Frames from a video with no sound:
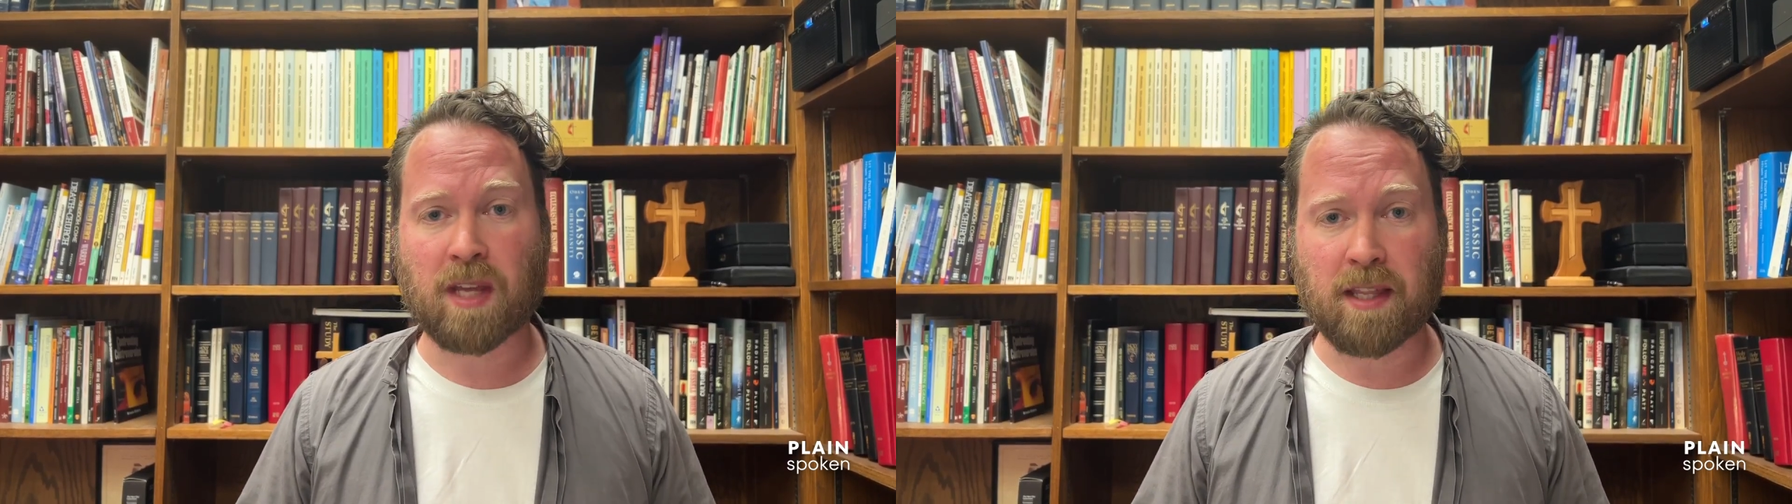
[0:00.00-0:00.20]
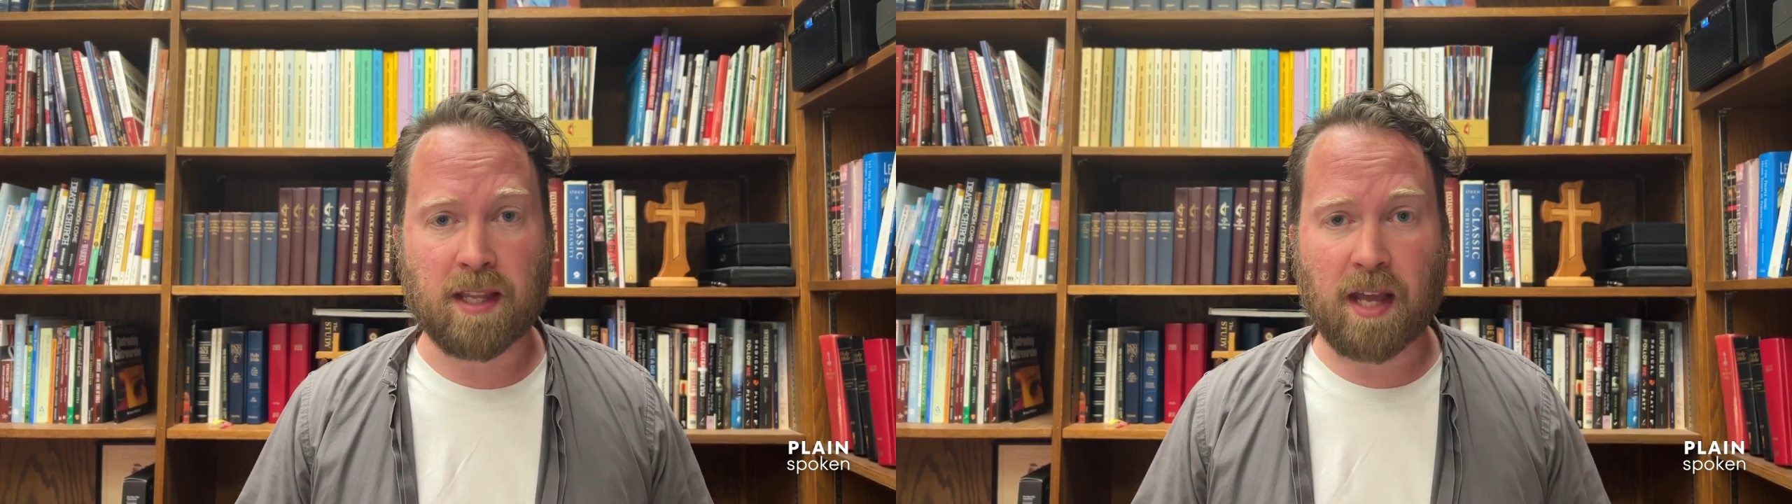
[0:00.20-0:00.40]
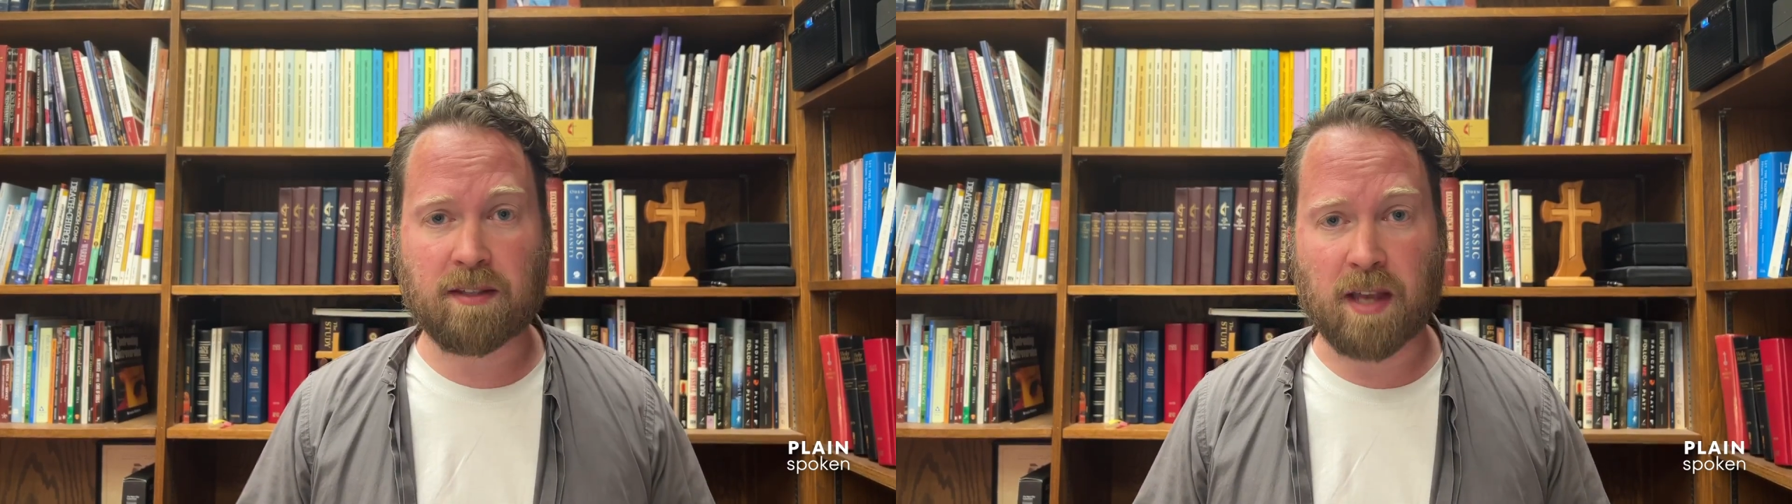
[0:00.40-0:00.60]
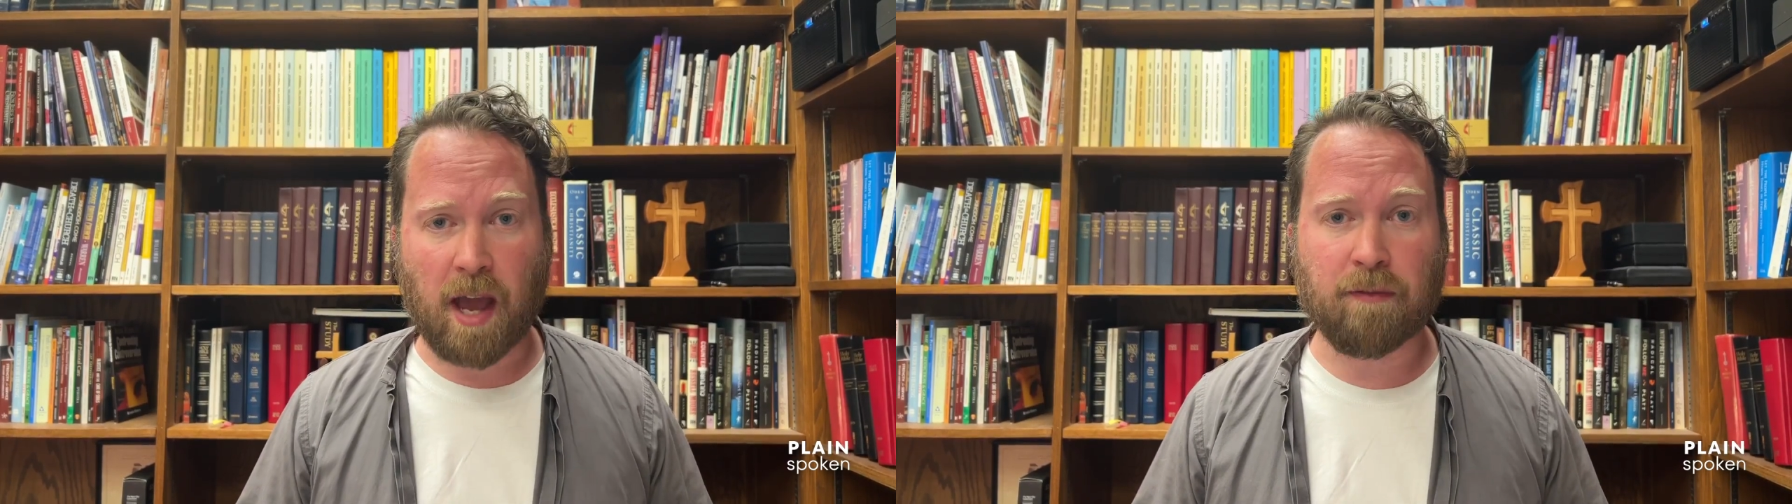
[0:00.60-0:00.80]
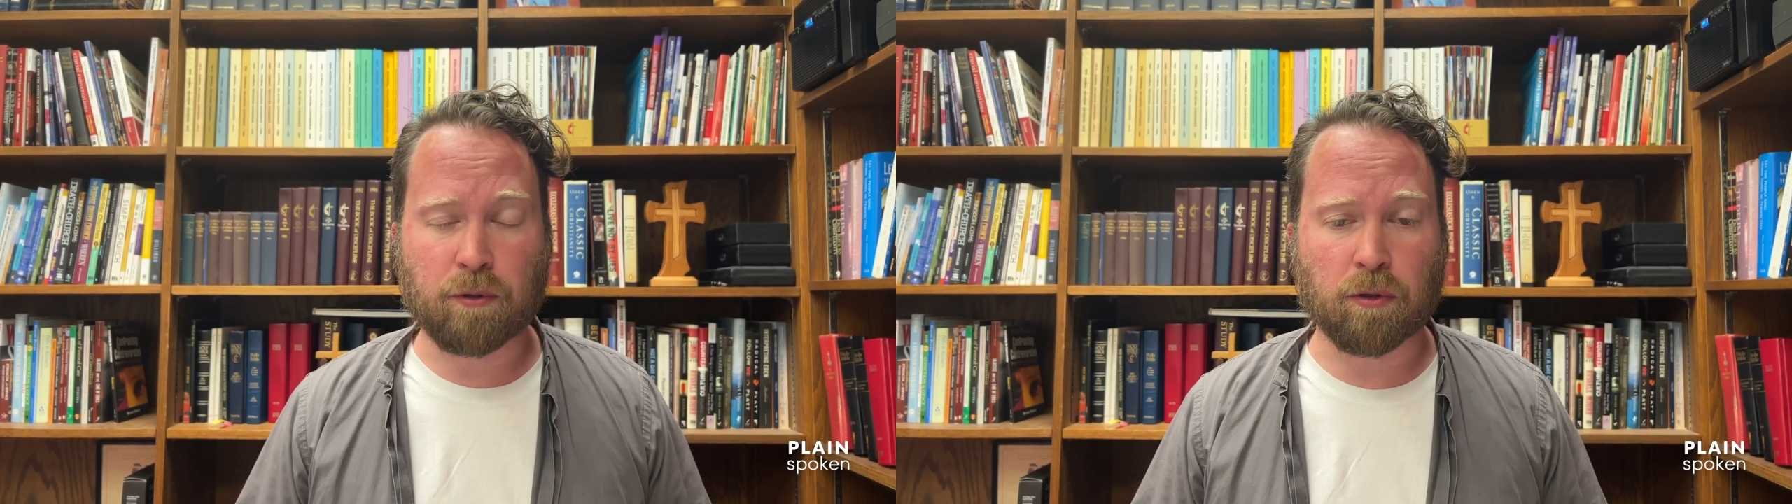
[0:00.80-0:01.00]
and that's
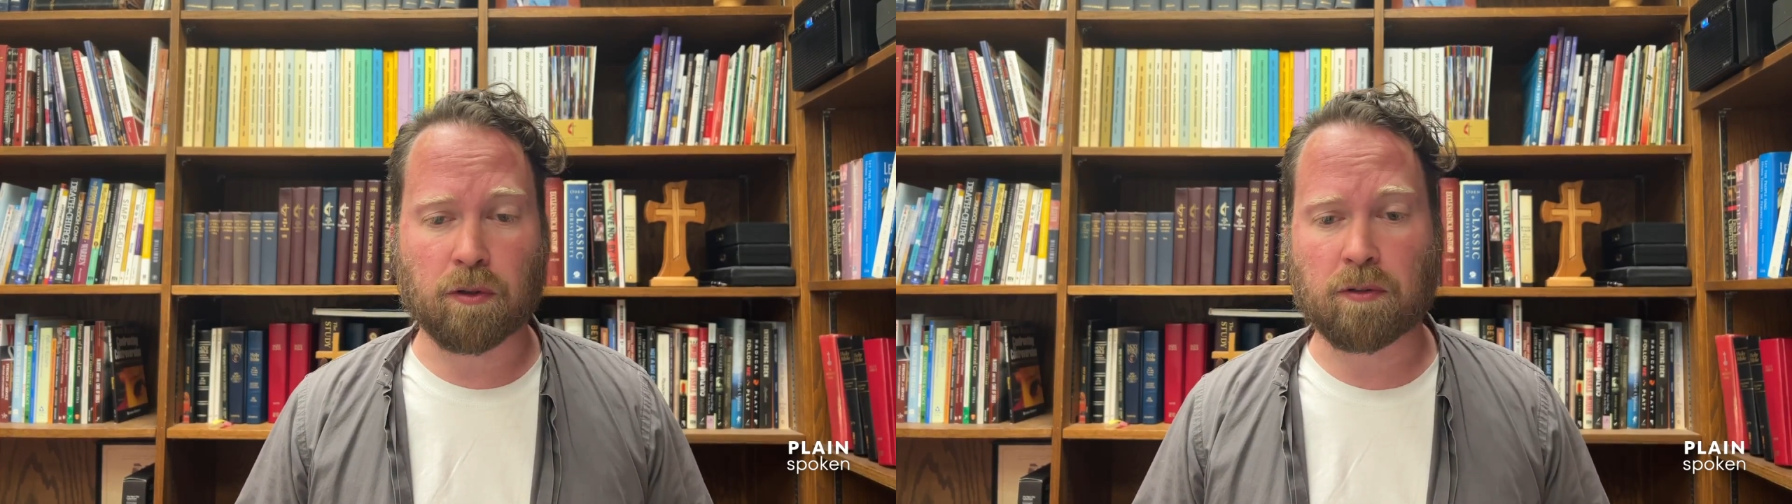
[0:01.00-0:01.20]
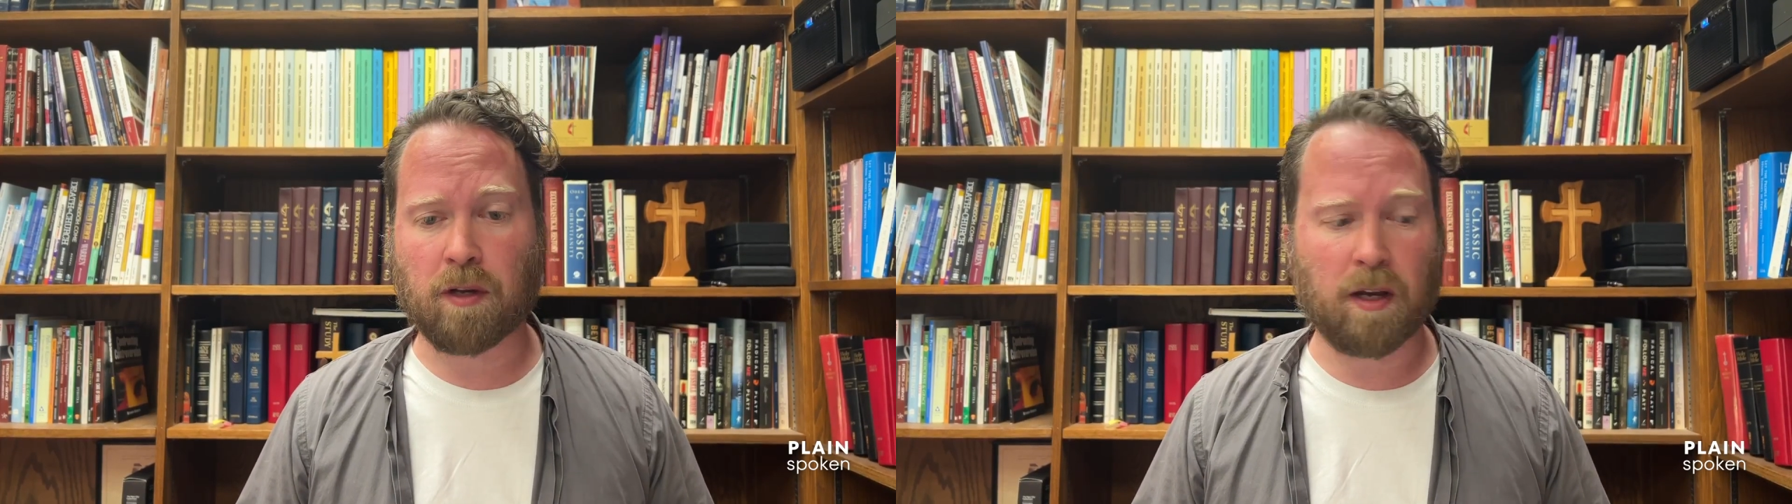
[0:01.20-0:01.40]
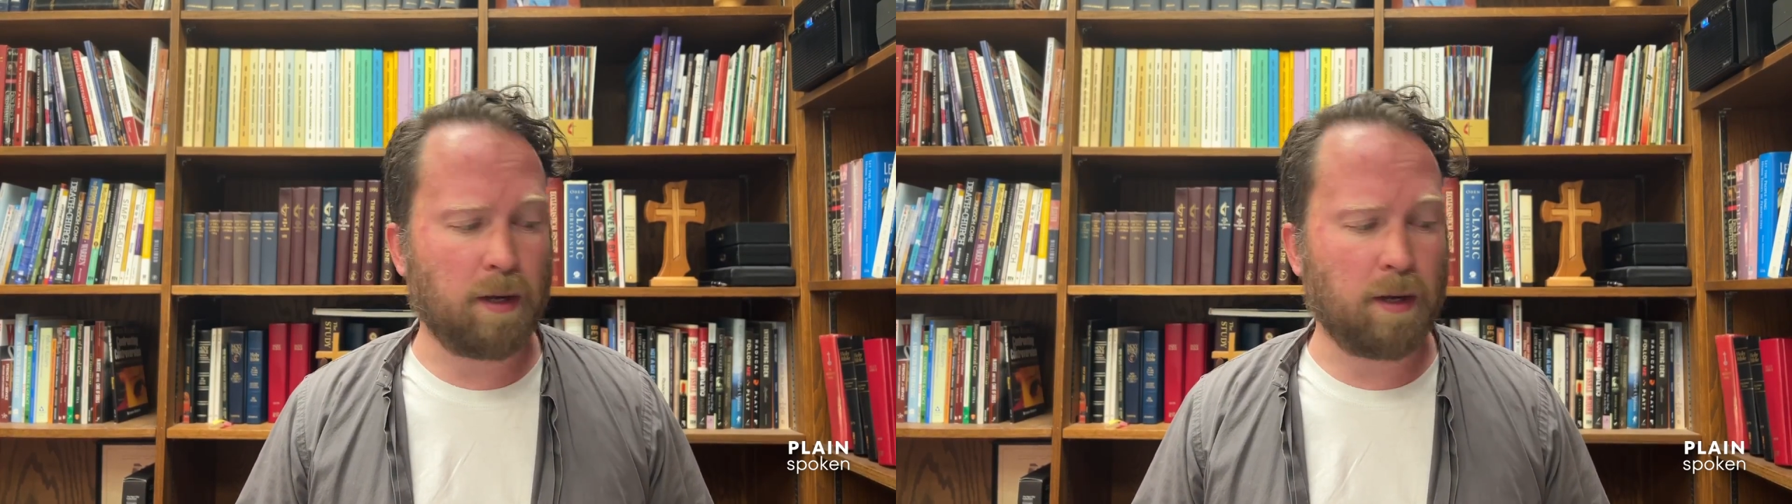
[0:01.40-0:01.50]
after